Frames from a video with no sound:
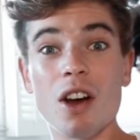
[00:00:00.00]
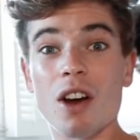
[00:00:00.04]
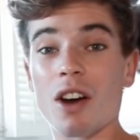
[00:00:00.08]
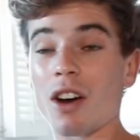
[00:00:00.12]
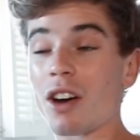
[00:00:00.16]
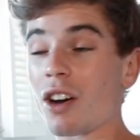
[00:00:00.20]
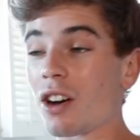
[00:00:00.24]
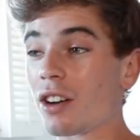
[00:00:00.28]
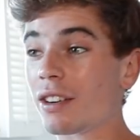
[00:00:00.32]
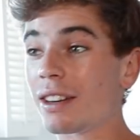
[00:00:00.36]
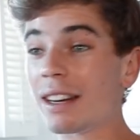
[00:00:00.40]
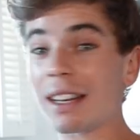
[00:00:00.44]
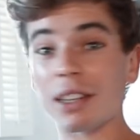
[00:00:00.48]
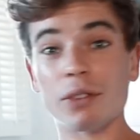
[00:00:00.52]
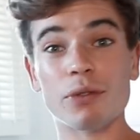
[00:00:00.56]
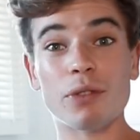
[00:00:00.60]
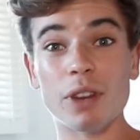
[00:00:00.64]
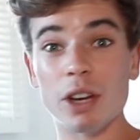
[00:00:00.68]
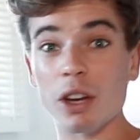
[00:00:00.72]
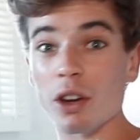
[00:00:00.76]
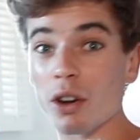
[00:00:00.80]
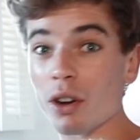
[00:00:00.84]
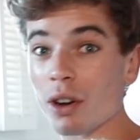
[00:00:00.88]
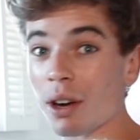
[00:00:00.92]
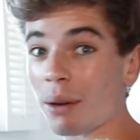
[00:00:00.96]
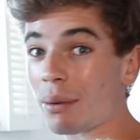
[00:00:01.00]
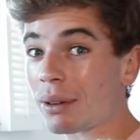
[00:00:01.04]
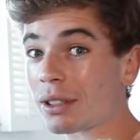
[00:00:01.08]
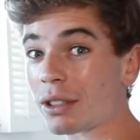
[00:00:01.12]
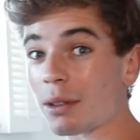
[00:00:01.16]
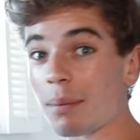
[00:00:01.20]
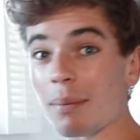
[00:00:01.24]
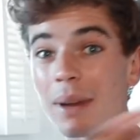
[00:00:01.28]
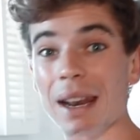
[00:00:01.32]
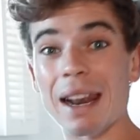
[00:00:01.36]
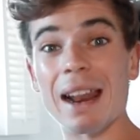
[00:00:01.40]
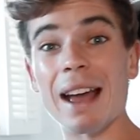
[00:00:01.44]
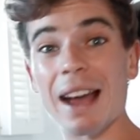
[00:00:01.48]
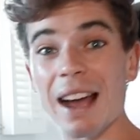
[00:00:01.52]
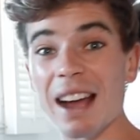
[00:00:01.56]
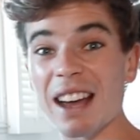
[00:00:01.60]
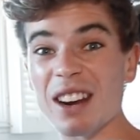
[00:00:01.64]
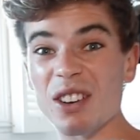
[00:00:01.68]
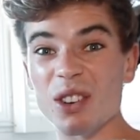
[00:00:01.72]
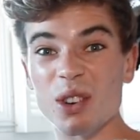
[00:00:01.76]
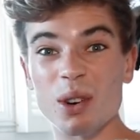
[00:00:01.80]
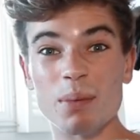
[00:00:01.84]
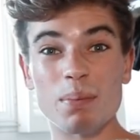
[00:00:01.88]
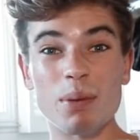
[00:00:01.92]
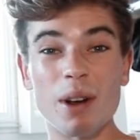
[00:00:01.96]
Next video, I went to
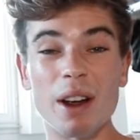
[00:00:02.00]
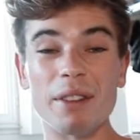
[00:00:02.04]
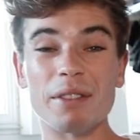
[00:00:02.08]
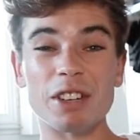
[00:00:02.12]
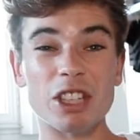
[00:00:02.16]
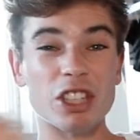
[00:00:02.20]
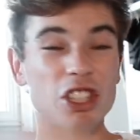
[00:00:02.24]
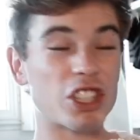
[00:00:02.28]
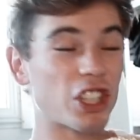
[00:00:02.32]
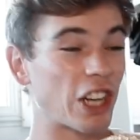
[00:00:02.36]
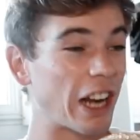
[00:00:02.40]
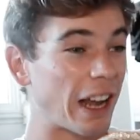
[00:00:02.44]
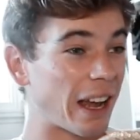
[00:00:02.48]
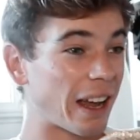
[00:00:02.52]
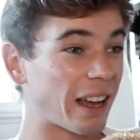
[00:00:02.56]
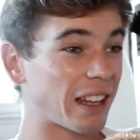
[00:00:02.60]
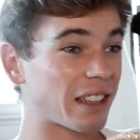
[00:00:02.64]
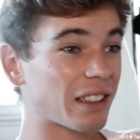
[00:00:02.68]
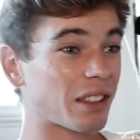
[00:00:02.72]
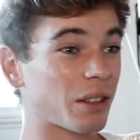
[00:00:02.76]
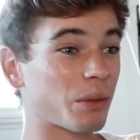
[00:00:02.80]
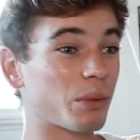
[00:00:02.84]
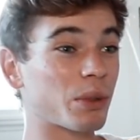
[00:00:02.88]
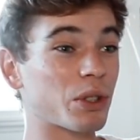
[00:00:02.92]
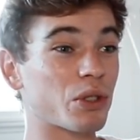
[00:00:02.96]
Milan on a private jet,